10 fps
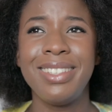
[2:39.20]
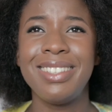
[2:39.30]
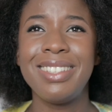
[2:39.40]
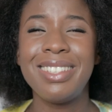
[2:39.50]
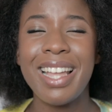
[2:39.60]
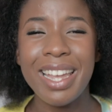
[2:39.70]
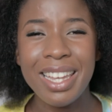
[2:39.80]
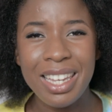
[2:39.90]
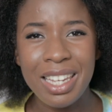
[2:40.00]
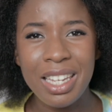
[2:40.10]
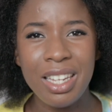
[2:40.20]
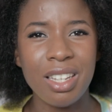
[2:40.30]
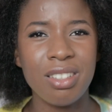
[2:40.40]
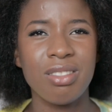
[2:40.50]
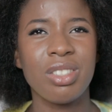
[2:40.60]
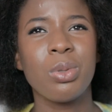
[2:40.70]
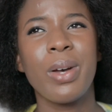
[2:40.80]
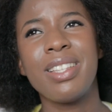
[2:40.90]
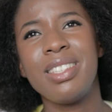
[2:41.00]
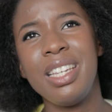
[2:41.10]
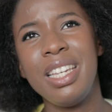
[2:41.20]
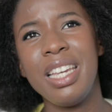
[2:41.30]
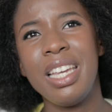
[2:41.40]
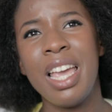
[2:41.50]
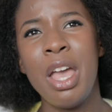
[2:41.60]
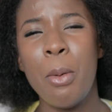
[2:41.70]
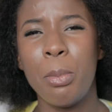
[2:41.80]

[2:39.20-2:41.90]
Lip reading: stanky and sweaty,